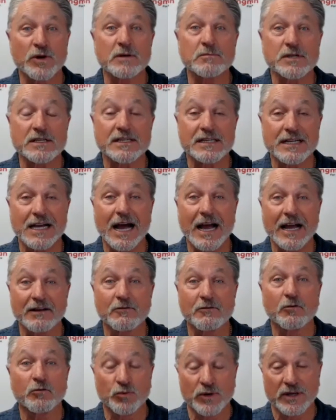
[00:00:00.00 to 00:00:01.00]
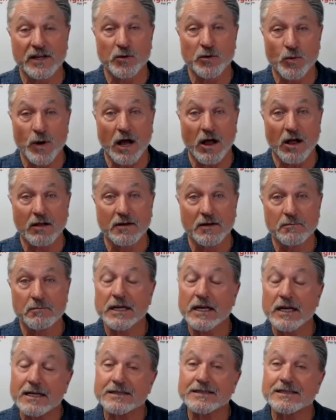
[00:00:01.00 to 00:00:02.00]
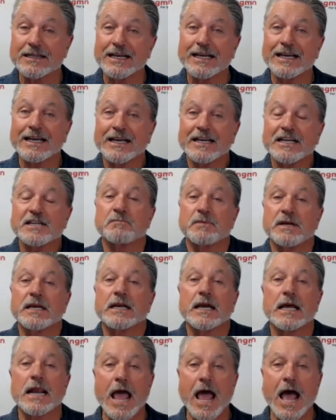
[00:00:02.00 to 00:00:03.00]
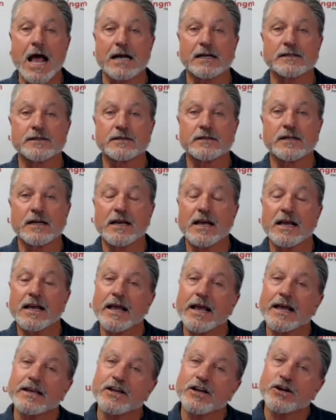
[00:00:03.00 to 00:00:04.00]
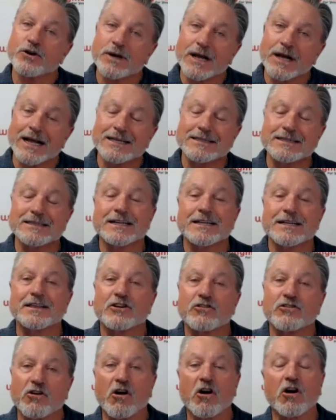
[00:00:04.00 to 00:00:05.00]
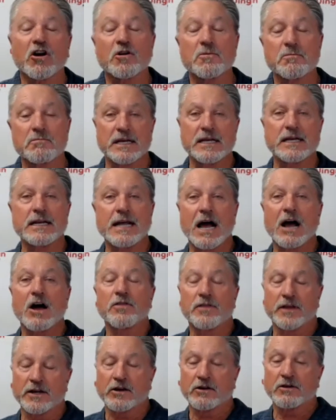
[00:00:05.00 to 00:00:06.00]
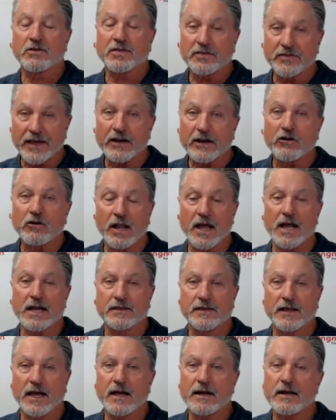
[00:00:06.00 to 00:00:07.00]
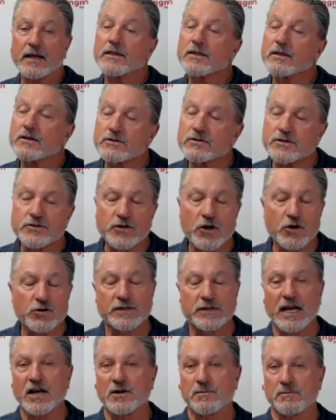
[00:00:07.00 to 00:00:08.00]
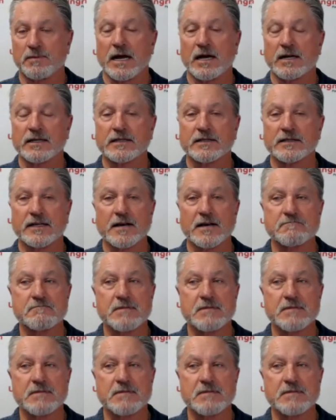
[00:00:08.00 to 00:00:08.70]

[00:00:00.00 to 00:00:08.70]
reams this guy really well because he's being an ass. And you know, guys, there are men out there that are like that. And there's no doubt about it